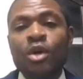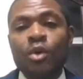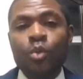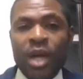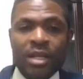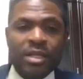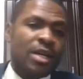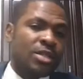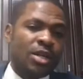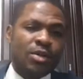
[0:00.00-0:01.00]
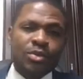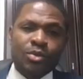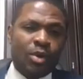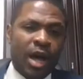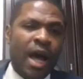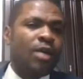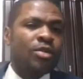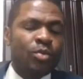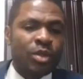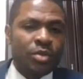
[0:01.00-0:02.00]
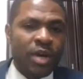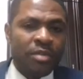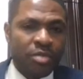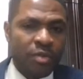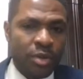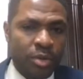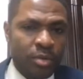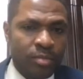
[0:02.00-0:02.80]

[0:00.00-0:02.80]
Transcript: we ask ourselves, how do we derive revenue?